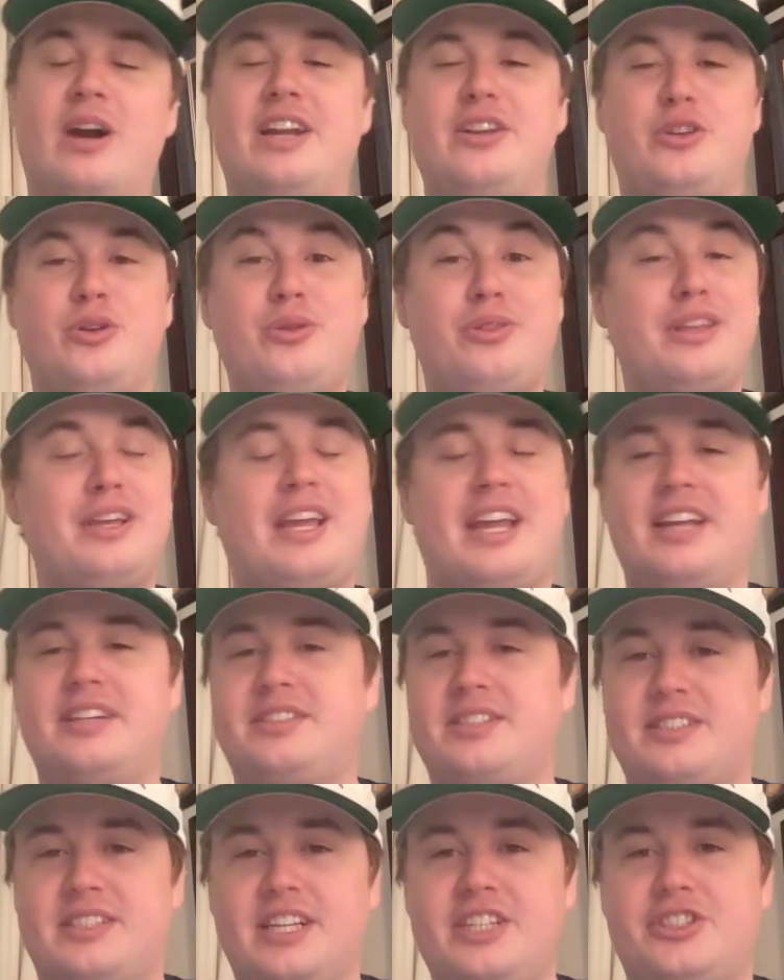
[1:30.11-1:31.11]
I do think
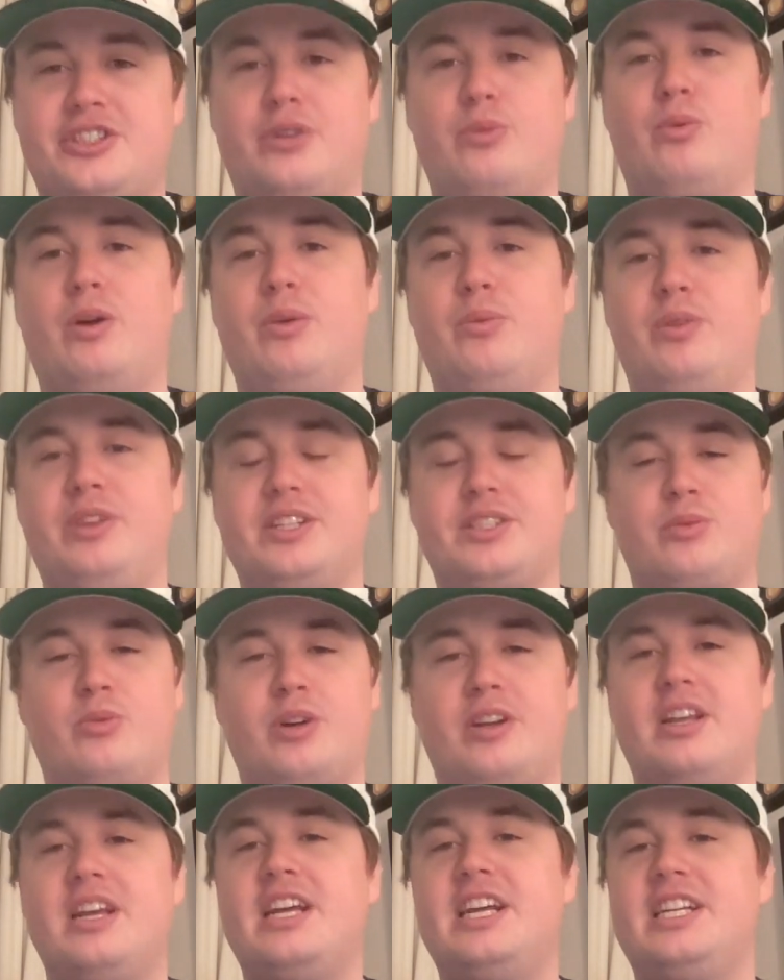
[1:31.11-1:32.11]
Kansas State should win this
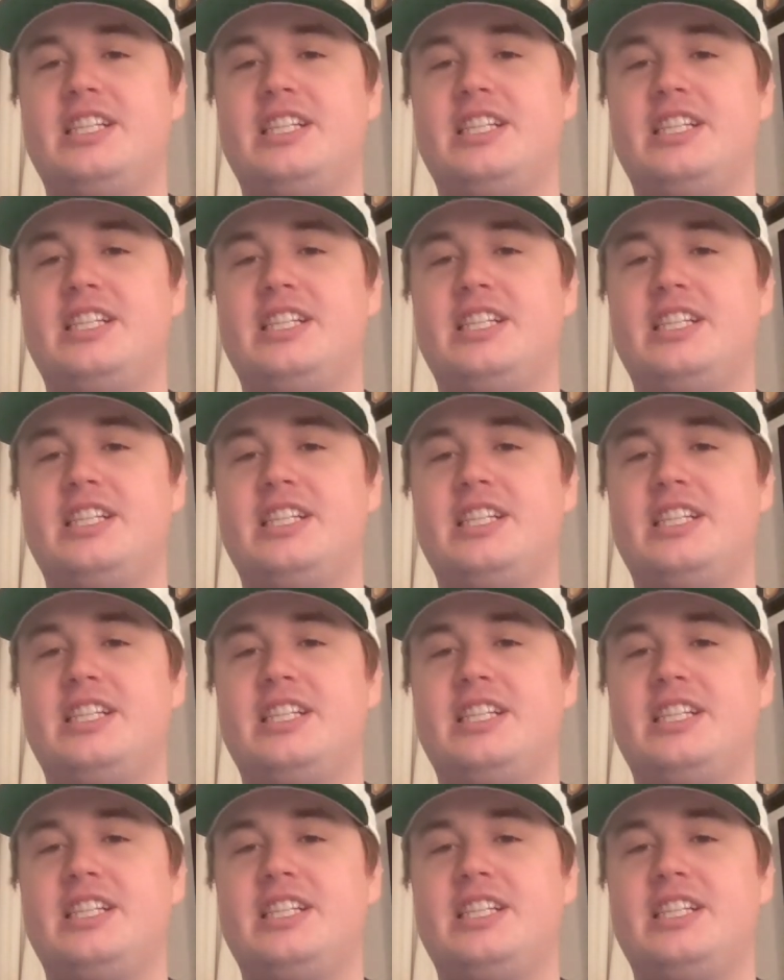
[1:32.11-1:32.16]
one,